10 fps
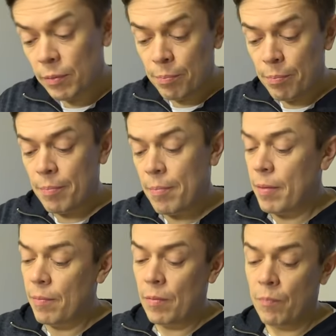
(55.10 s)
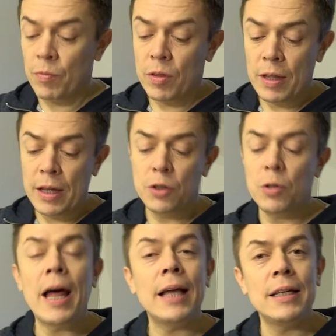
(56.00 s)
of maybe liver
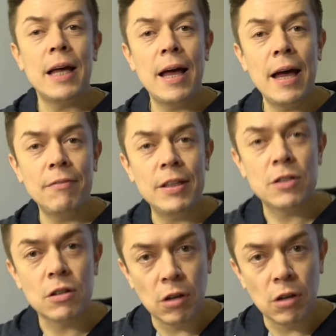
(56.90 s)
pate.